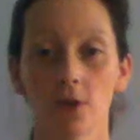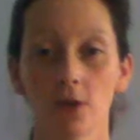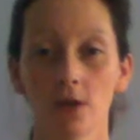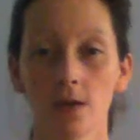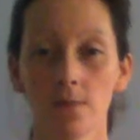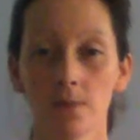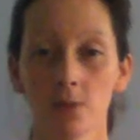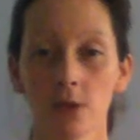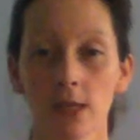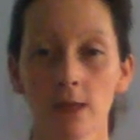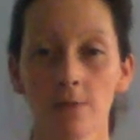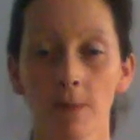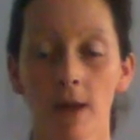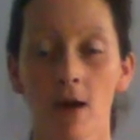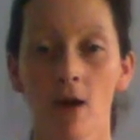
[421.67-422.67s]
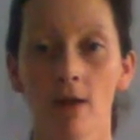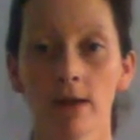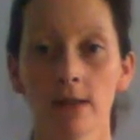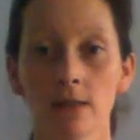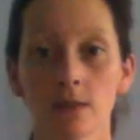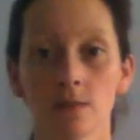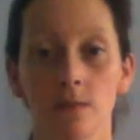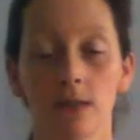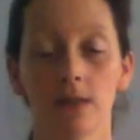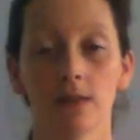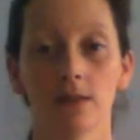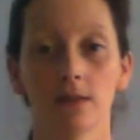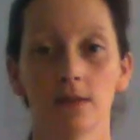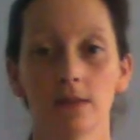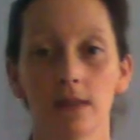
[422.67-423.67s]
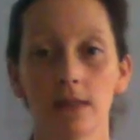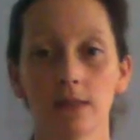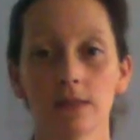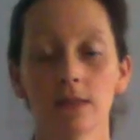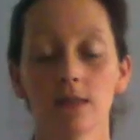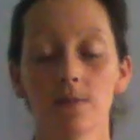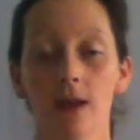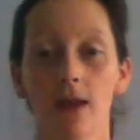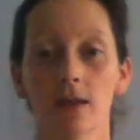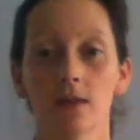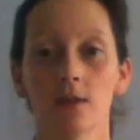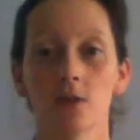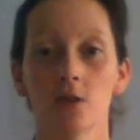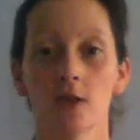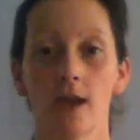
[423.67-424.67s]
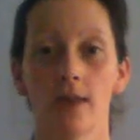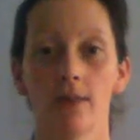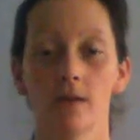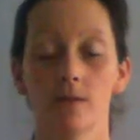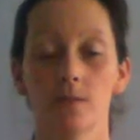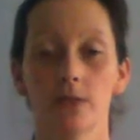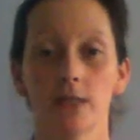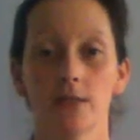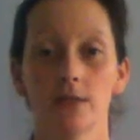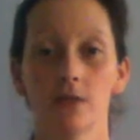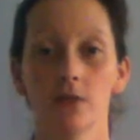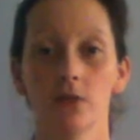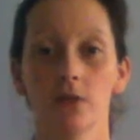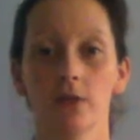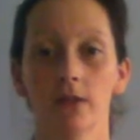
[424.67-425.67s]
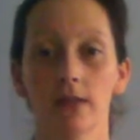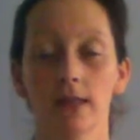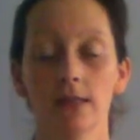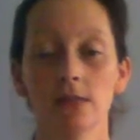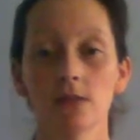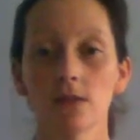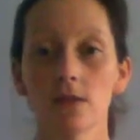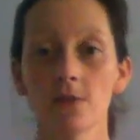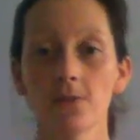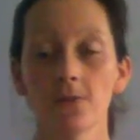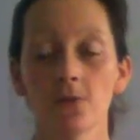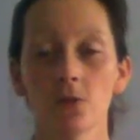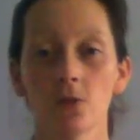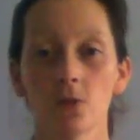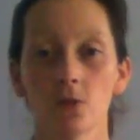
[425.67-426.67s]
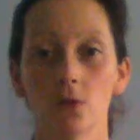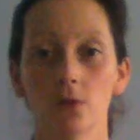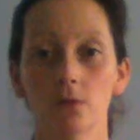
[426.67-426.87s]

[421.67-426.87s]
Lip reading: could I breathe behind me, into the back of the chair that I'm sitting on, into the floor?